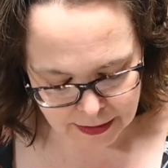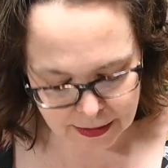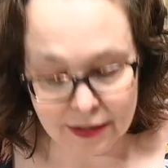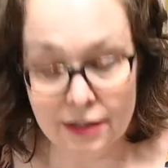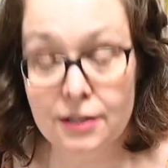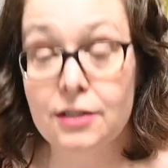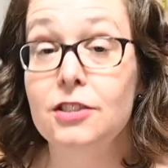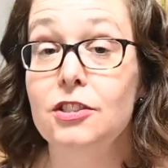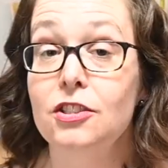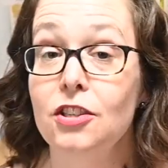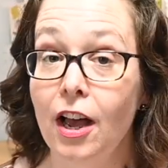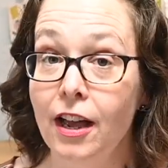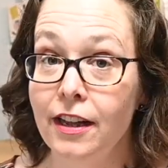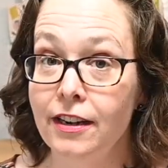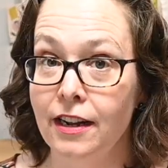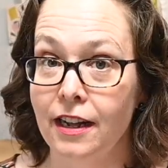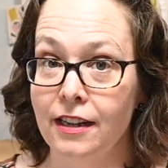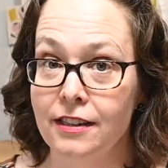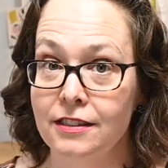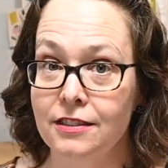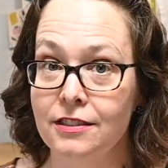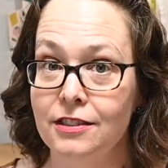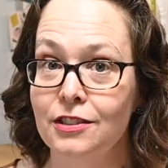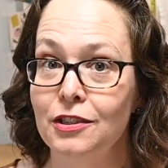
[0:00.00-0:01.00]

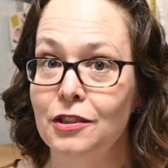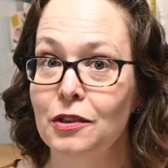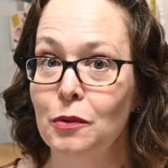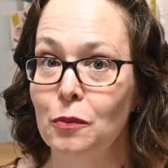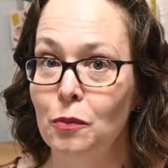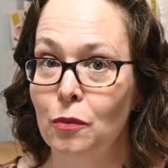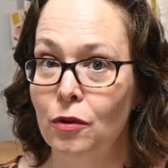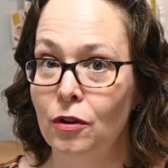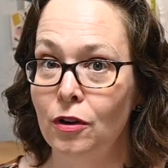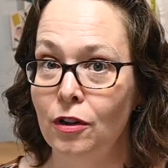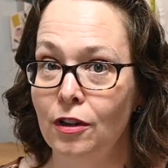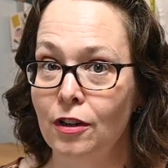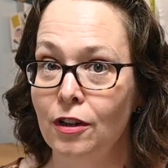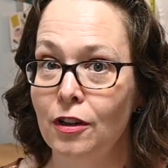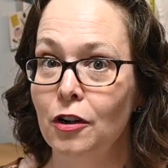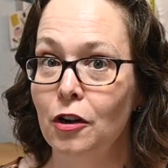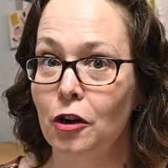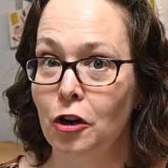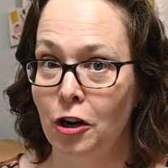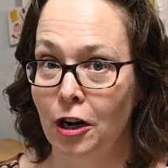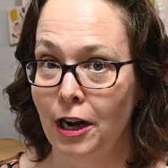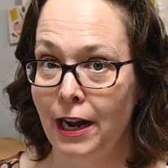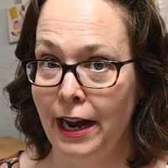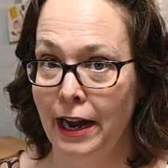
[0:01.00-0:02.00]
Sawdust, wool,
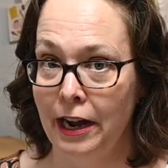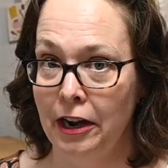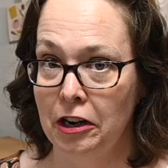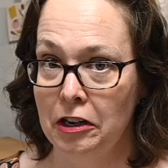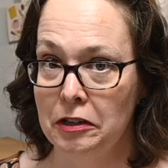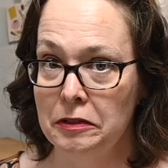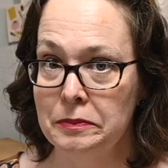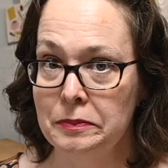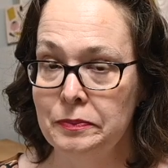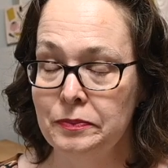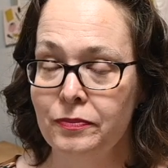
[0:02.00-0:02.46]
or hair.